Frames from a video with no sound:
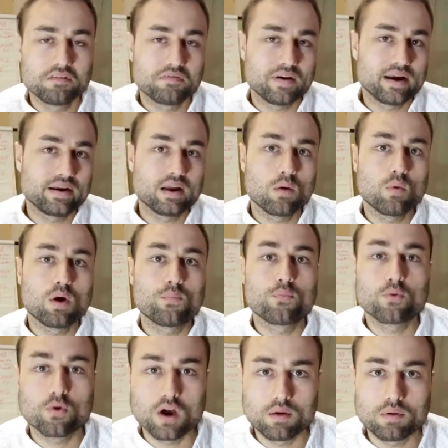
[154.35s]
Find out
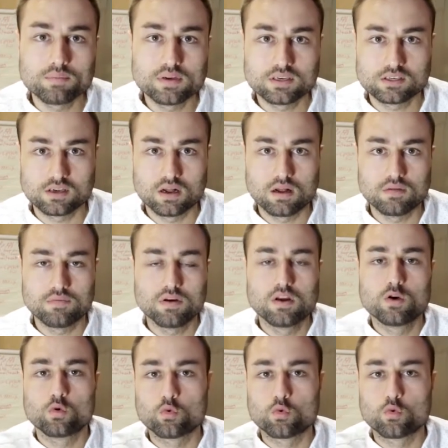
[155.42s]
what problem they solve.